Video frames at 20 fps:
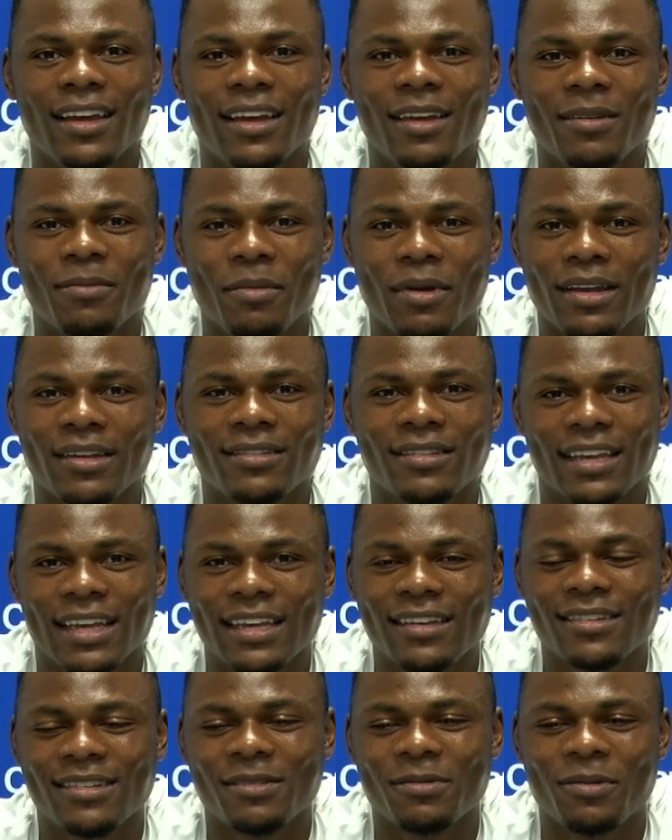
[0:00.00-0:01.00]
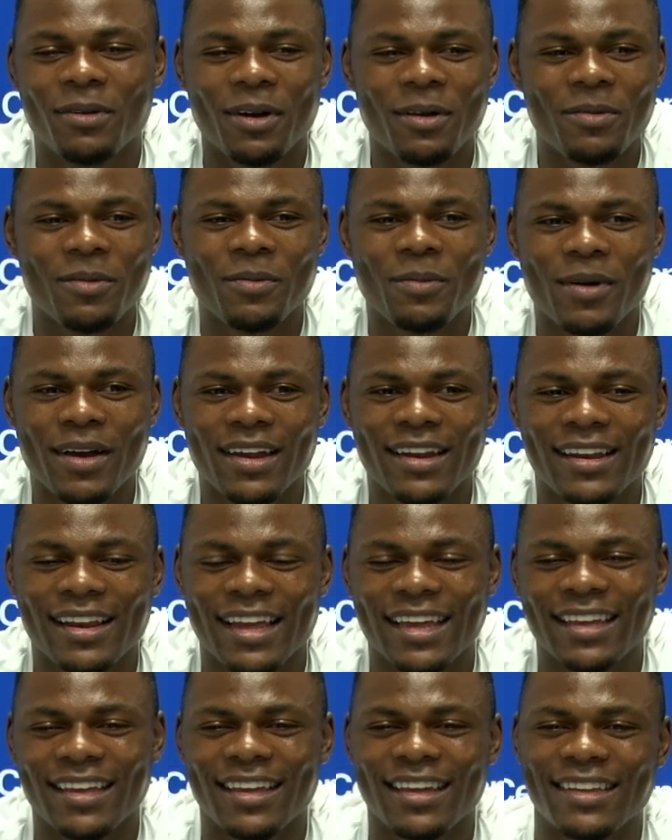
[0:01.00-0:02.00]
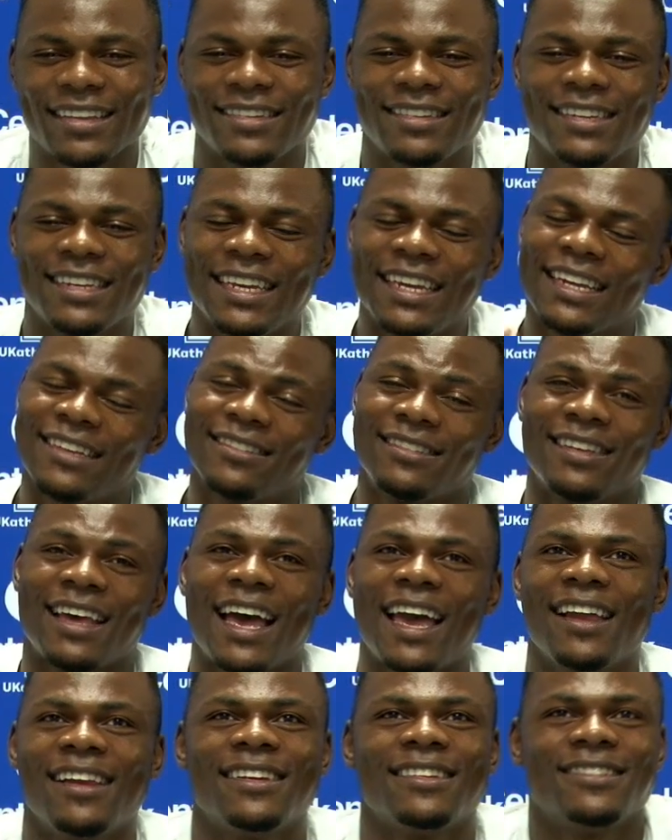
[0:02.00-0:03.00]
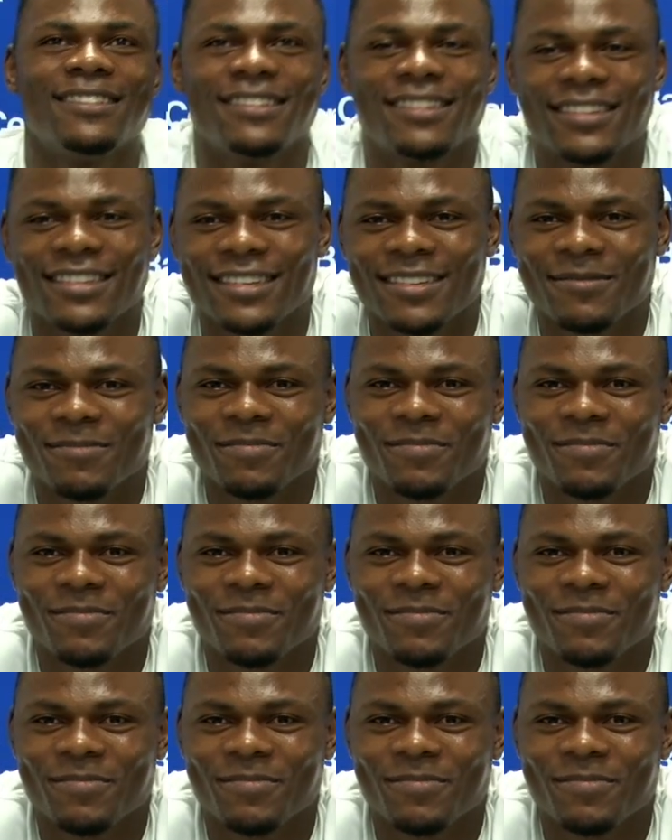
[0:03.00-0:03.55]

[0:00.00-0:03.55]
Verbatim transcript: It makes it easy for everybody, like uh, tea and silence.